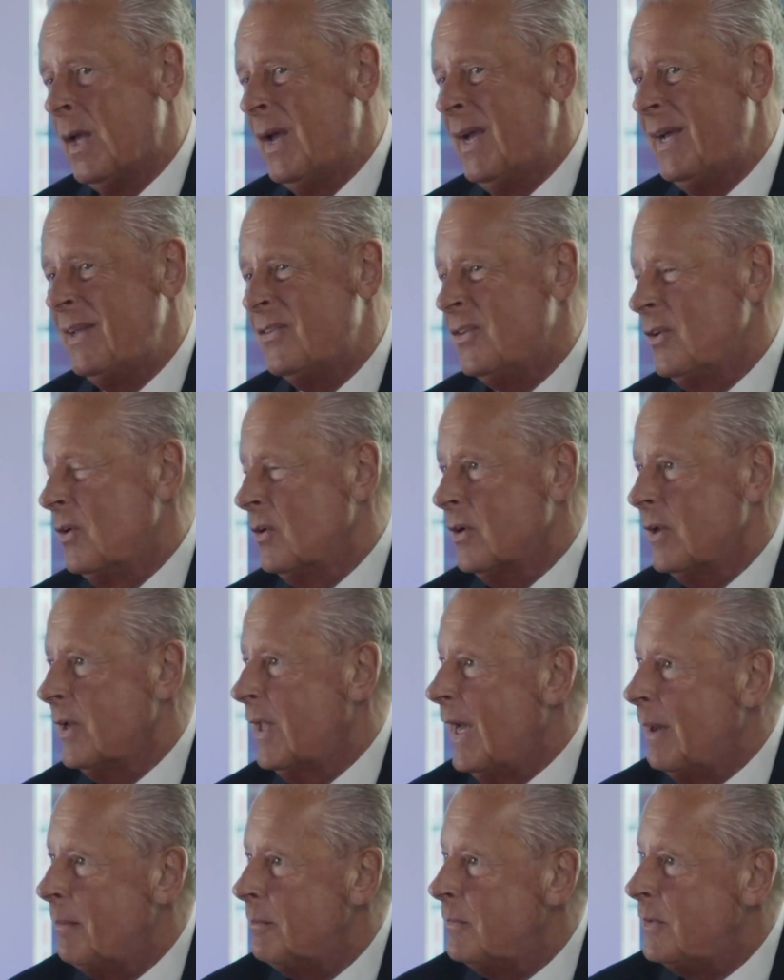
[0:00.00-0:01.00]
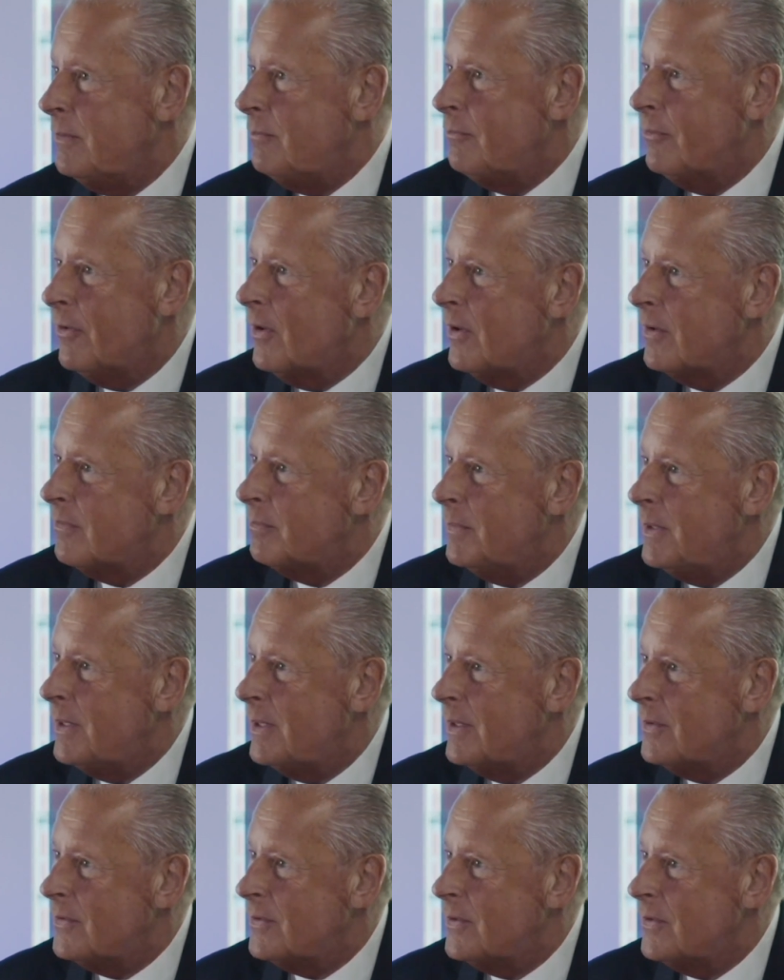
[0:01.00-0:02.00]
it's not going to happen in 5
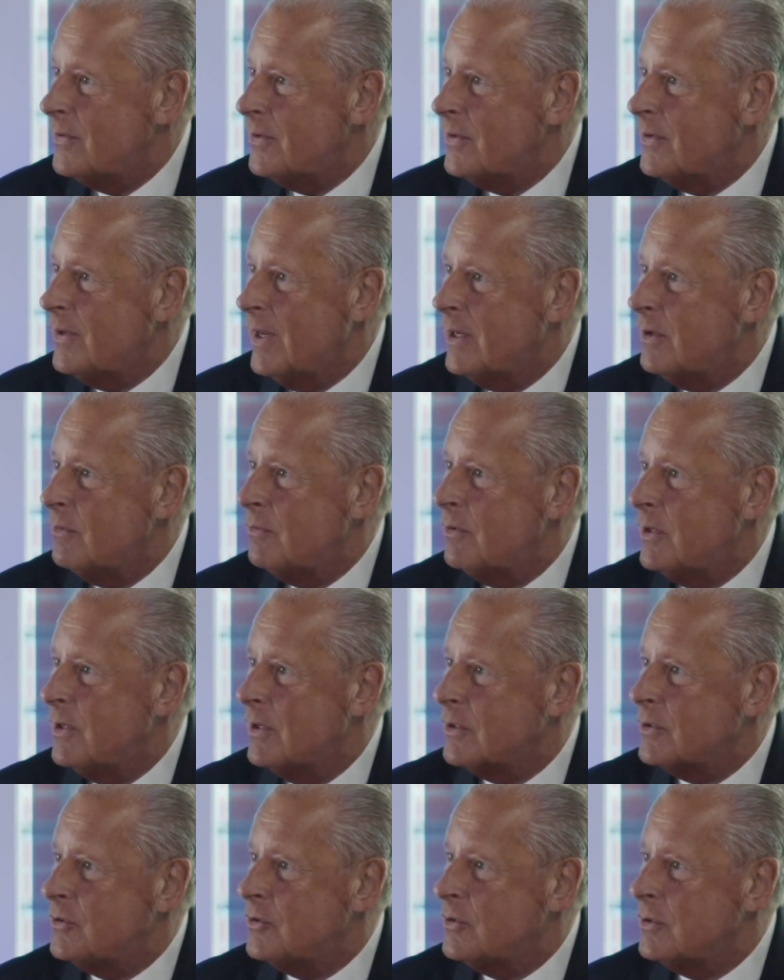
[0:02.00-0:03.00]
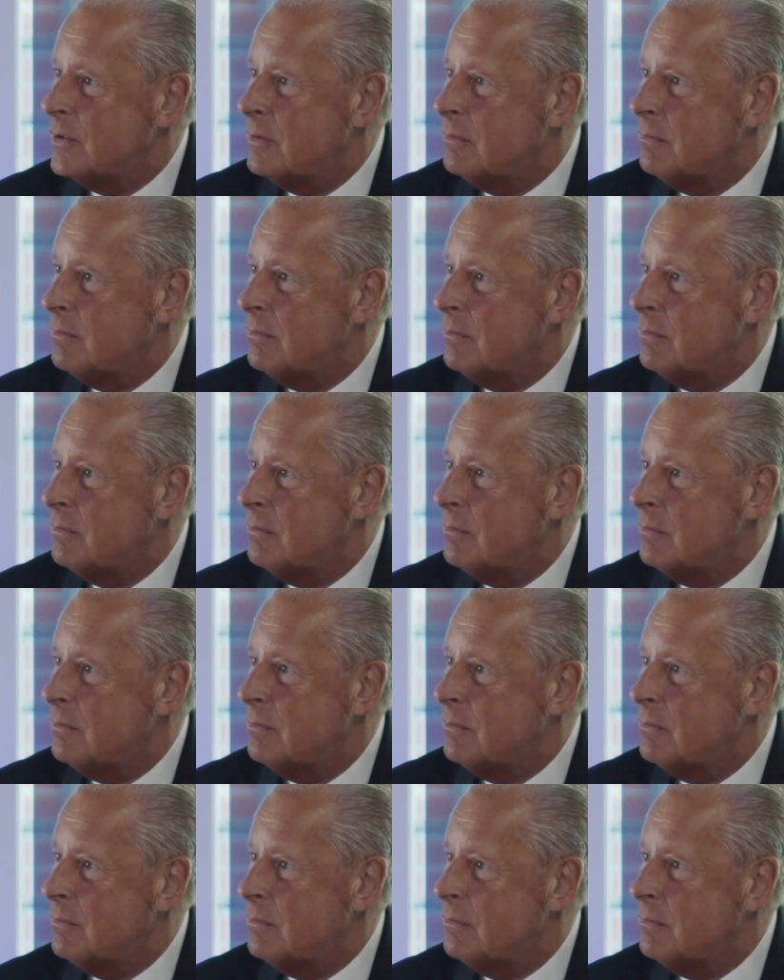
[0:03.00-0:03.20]
minutes, is it, any reduction?